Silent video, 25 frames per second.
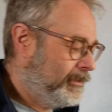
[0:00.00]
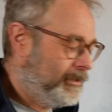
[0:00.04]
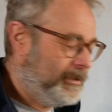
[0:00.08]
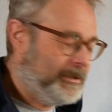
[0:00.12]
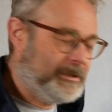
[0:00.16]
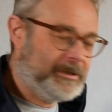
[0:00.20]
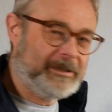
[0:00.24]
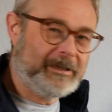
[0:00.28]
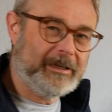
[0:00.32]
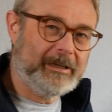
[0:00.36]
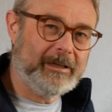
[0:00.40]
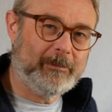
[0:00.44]

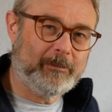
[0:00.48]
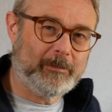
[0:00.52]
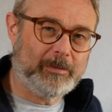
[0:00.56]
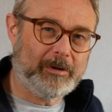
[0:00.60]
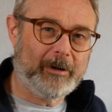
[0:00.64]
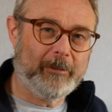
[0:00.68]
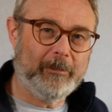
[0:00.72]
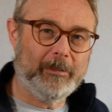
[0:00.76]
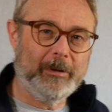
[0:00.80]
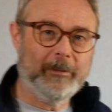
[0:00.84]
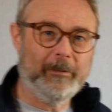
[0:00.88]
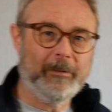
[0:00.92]
You see, the
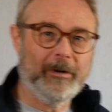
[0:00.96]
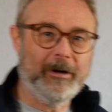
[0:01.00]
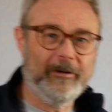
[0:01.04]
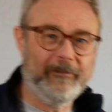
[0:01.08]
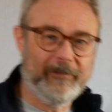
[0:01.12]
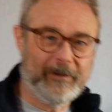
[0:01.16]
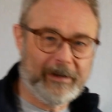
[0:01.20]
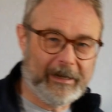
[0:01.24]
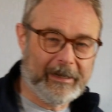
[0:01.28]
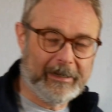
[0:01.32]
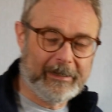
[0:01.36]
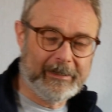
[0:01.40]
problem
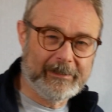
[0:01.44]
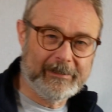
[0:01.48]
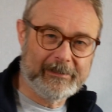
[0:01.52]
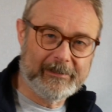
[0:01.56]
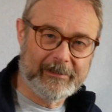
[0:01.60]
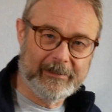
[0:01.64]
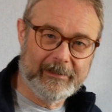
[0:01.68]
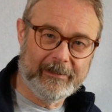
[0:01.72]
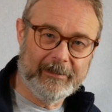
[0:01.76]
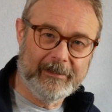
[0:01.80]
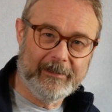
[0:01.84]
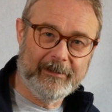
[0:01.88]
I've had is
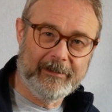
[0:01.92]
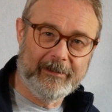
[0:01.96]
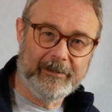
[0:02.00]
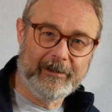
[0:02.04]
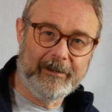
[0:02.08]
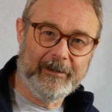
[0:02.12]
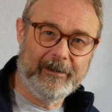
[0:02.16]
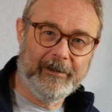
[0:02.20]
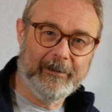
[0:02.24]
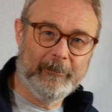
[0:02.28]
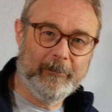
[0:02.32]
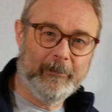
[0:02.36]
that
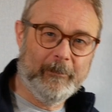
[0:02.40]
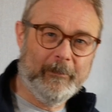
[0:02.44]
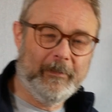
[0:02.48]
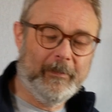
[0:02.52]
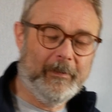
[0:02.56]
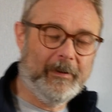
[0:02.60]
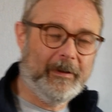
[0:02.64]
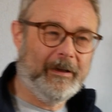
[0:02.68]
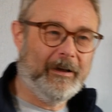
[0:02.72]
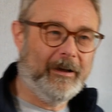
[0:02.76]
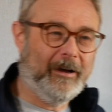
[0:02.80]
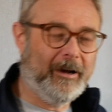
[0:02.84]

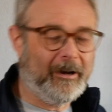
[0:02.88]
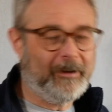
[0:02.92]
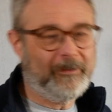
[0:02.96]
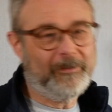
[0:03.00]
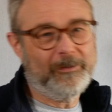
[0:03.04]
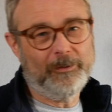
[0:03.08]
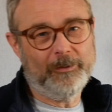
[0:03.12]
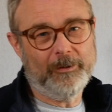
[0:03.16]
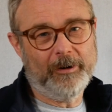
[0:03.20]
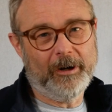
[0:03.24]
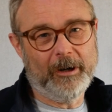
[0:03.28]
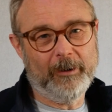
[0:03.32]
I
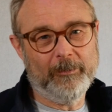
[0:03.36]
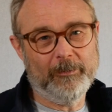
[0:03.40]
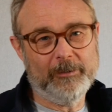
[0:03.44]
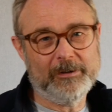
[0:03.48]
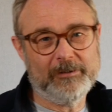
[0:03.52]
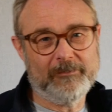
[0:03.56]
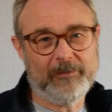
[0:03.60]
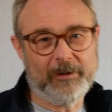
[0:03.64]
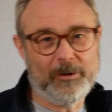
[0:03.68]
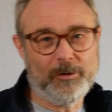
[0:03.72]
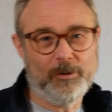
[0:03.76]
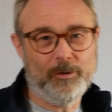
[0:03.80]
thought I
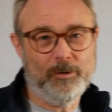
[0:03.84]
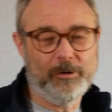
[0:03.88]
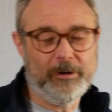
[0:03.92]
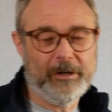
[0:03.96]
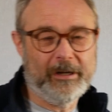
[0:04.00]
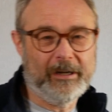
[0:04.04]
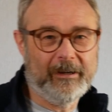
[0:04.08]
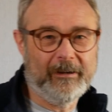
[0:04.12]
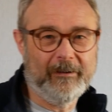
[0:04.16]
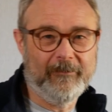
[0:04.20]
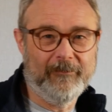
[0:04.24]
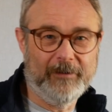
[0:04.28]
was
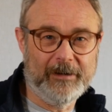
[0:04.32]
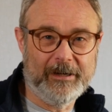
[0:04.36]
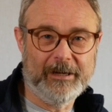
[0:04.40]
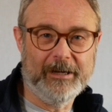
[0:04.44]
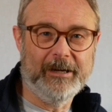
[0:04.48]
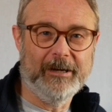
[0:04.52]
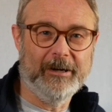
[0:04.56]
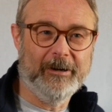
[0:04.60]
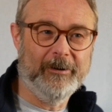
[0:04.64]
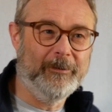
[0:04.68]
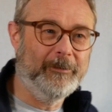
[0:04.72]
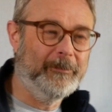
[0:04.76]
recording
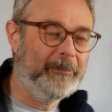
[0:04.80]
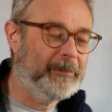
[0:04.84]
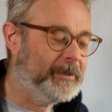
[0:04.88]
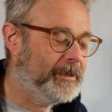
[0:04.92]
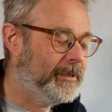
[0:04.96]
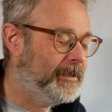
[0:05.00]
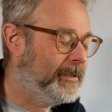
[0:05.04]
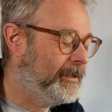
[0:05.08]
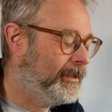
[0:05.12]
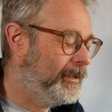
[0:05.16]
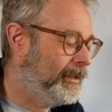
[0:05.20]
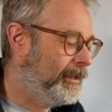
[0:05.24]
video
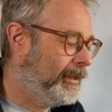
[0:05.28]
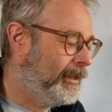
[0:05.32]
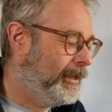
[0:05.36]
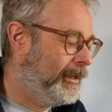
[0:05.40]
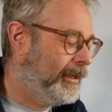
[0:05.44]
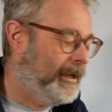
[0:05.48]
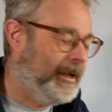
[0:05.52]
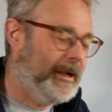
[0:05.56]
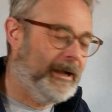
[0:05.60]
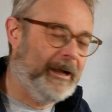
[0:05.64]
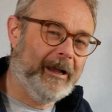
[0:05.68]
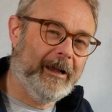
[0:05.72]

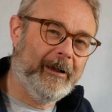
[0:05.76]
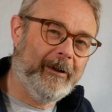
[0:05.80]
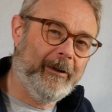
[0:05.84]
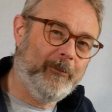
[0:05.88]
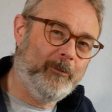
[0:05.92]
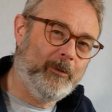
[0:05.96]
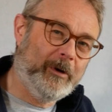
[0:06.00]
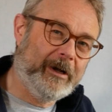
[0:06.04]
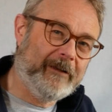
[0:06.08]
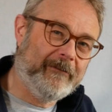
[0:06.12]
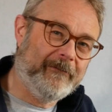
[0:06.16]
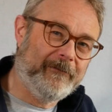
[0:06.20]

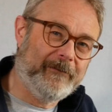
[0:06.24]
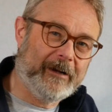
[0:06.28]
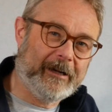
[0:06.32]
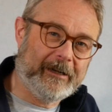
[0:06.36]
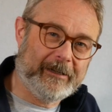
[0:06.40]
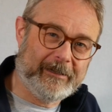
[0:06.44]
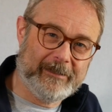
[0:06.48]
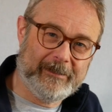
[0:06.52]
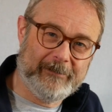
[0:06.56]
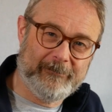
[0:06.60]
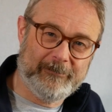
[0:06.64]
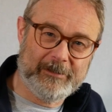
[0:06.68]
when in
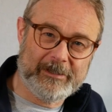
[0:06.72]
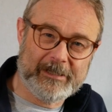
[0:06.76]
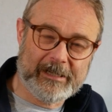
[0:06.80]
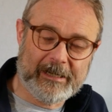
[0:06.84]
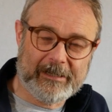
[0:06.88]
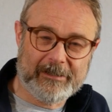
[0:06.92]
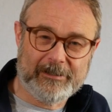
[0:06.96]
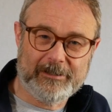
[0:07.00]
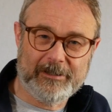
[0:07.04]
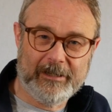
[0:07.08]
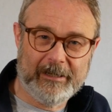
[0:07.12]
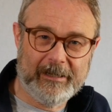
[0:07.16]
fact it was
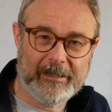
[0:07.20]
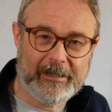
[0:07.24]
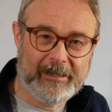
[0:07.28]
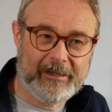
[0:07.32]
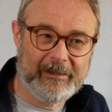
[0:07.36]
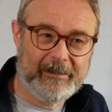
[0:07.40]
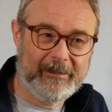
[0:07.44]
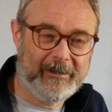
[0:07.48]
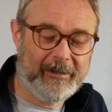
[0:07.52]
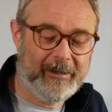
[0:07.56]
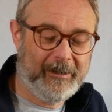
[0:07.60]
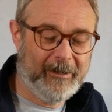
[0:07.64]
actually